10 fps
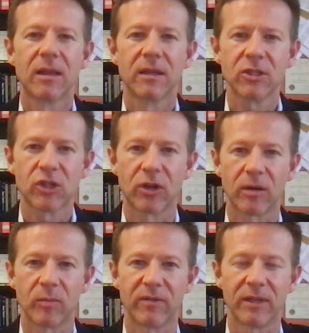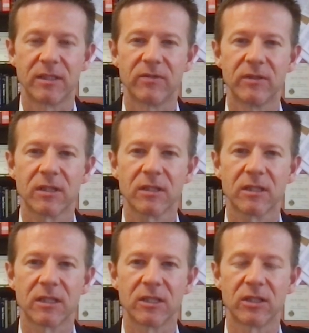This chart provides a
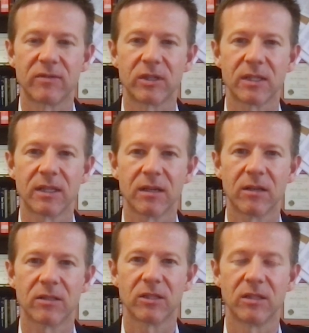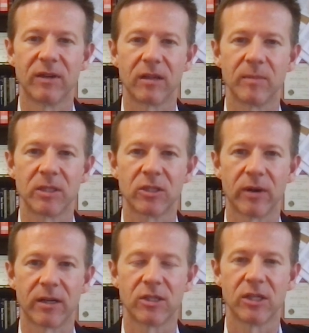visualization of our technology development
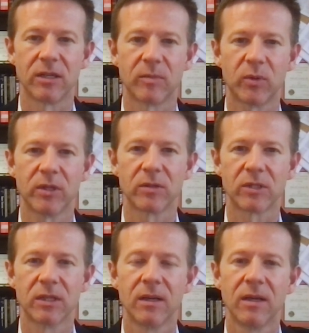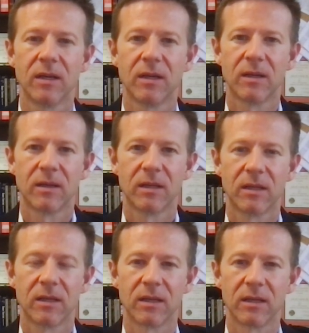strategy and approach.
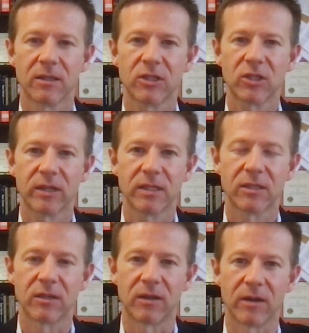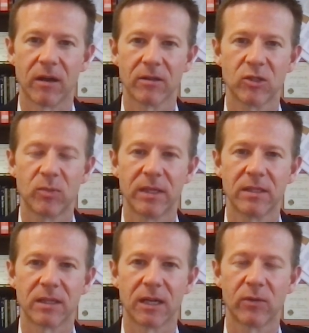It illustrates our knowledge
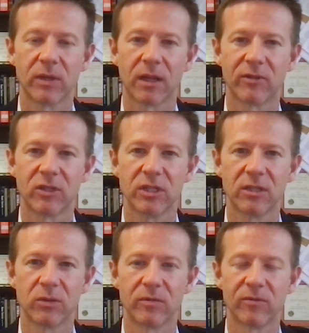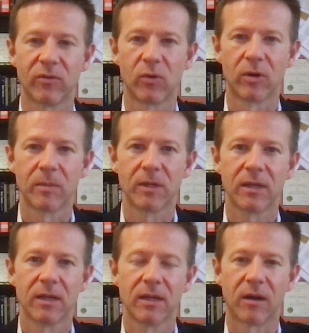base and how we leverage it to inform
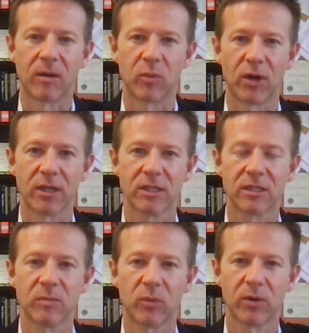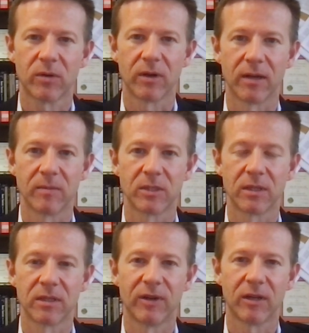our projects and programs in
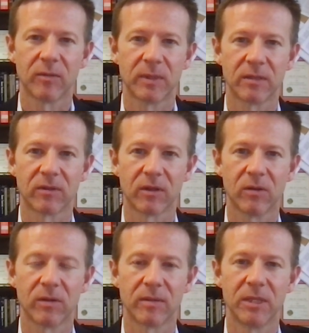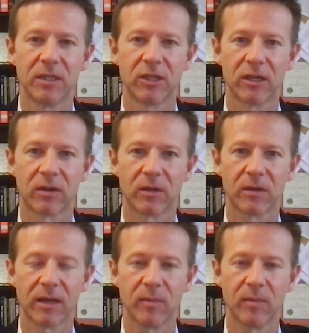the development of low and mid-TRL